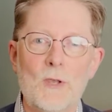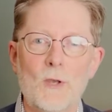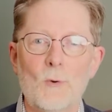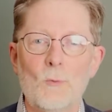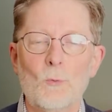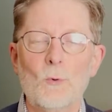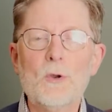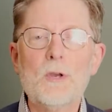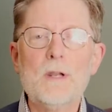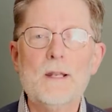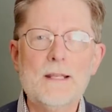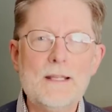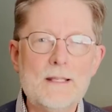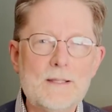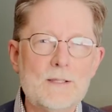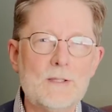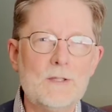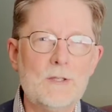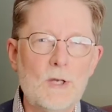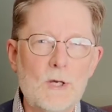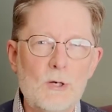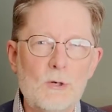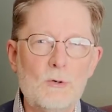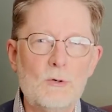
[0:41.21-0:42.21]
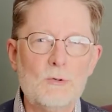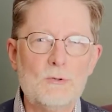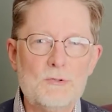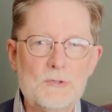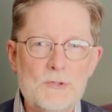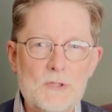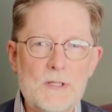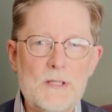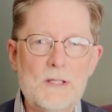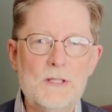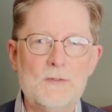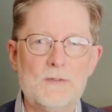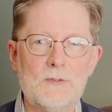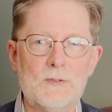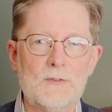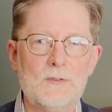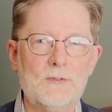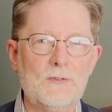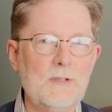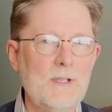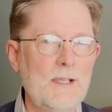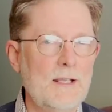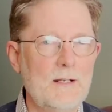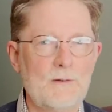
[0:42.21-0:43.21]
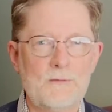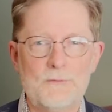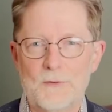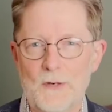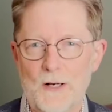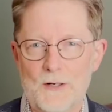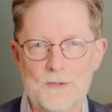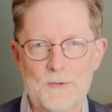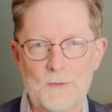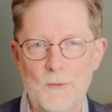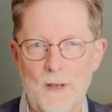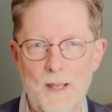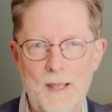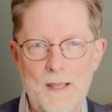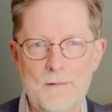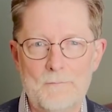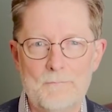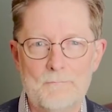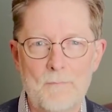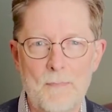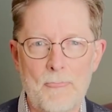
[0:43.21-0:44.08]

we're going to get to know Jesus in a fresh way.